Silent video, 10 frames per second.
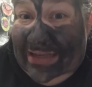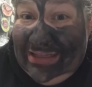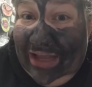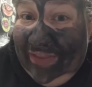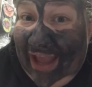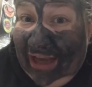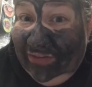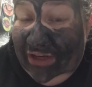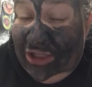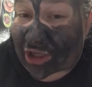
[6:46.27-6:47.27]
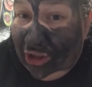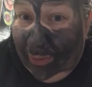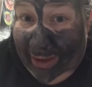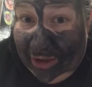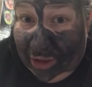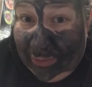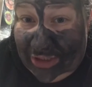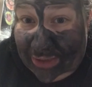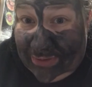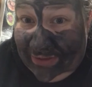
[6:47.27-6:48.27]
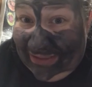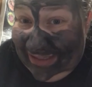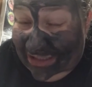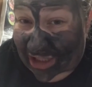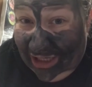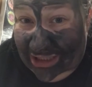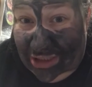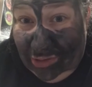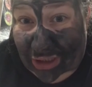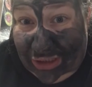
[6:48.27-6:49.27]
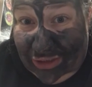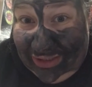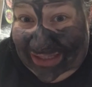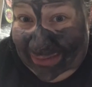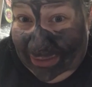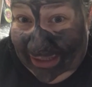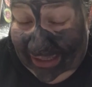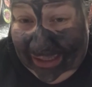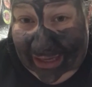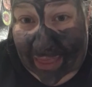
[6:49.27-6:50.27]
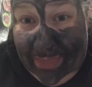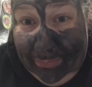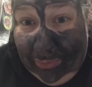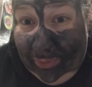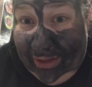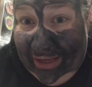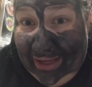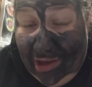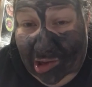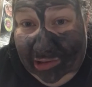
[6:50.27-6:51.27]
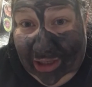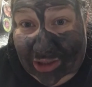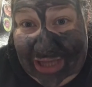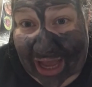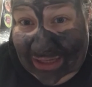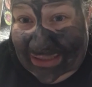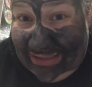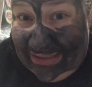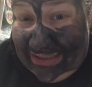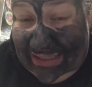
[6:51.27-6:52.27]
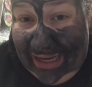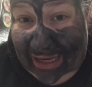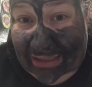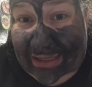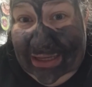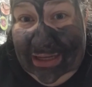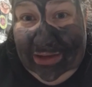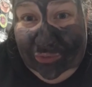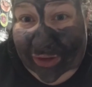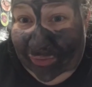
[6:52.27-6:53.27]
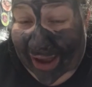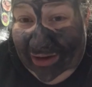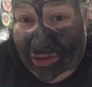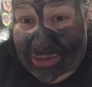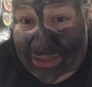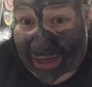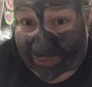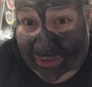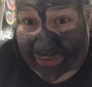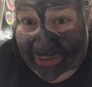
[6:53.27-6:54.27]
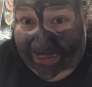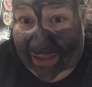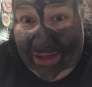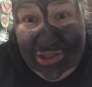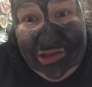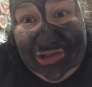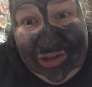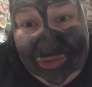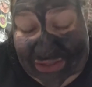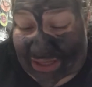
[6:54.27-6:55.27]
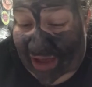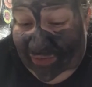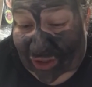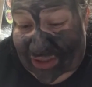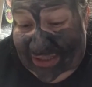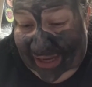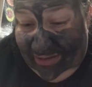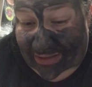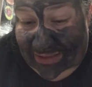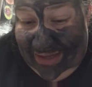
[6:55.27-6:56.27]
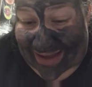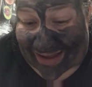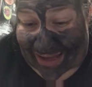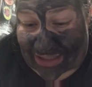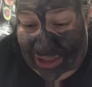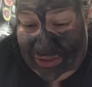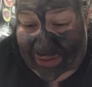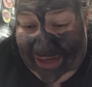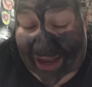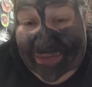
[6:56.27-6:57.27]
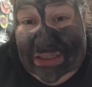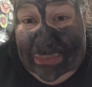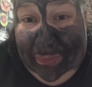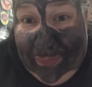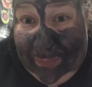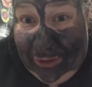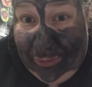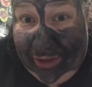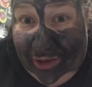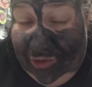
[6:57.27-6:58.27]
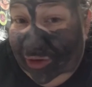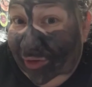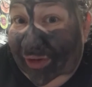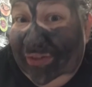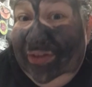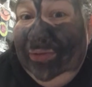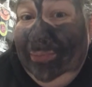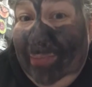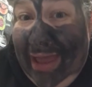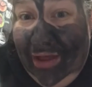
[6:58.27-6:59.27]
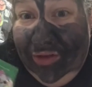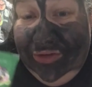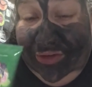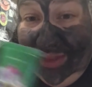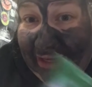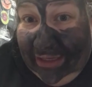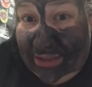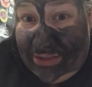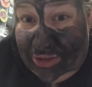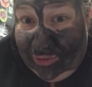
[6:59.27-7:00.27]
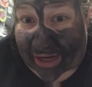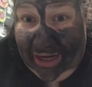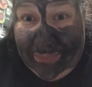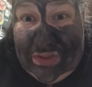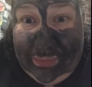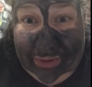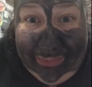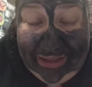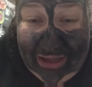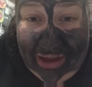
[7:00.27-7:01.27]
It's got the activated charcoal powder, which helps with the detox, so also the deep cleaning and the bringing all your toxins and free radicals and everything like that to the surface of your skin. It's also going to have spearmint oil, so it smells like straight up spearmint